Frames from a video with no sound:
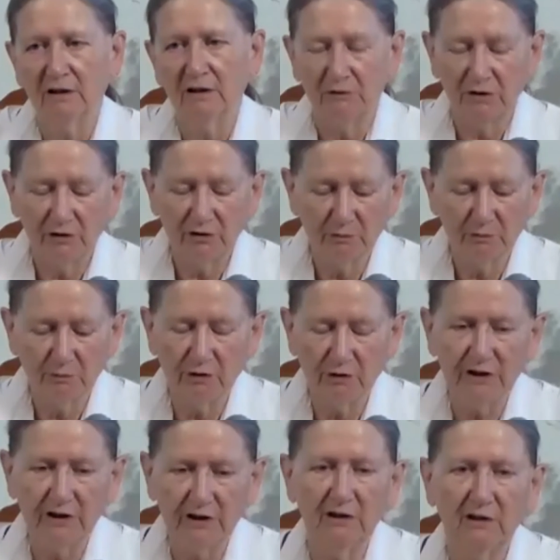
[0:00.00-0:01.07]
but your
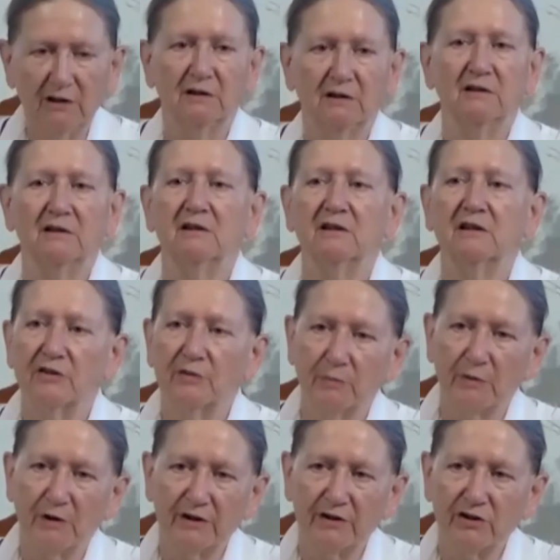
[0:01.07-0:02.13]
body is
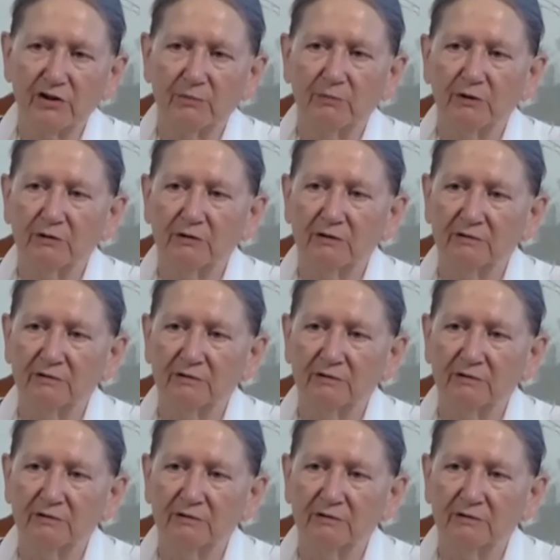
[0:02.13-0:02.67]
perishable.